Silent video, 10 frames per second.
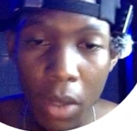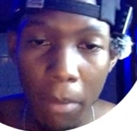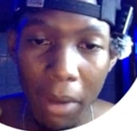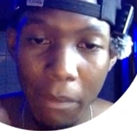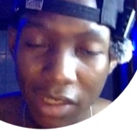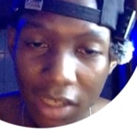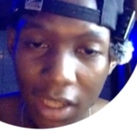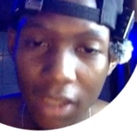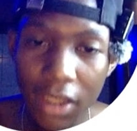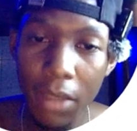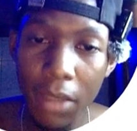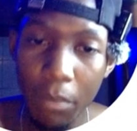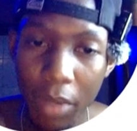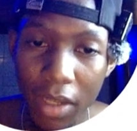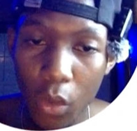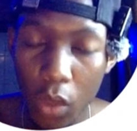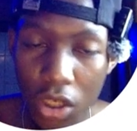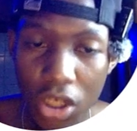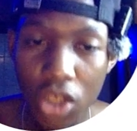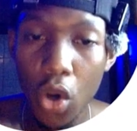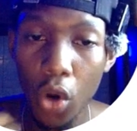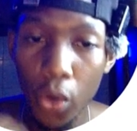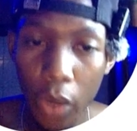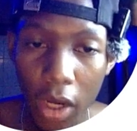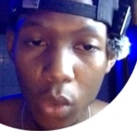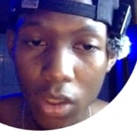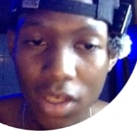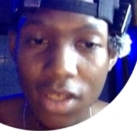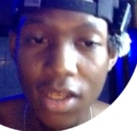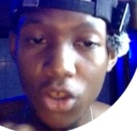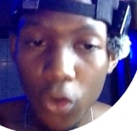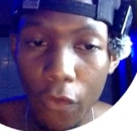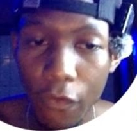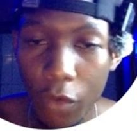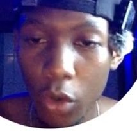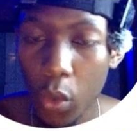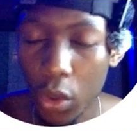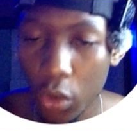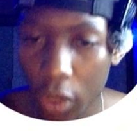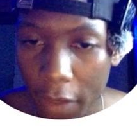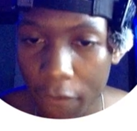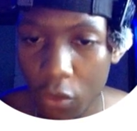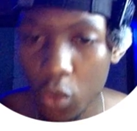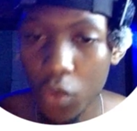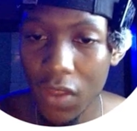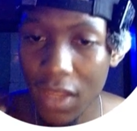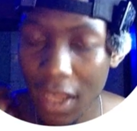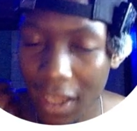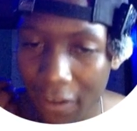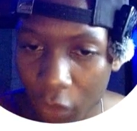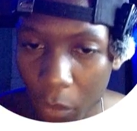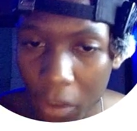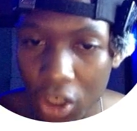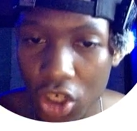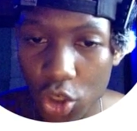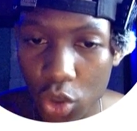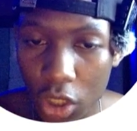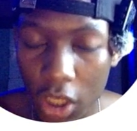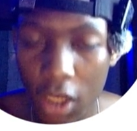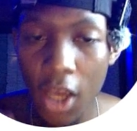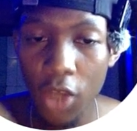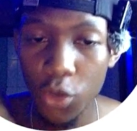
But basically, pick the questions or create questions that you feel will give you the information you need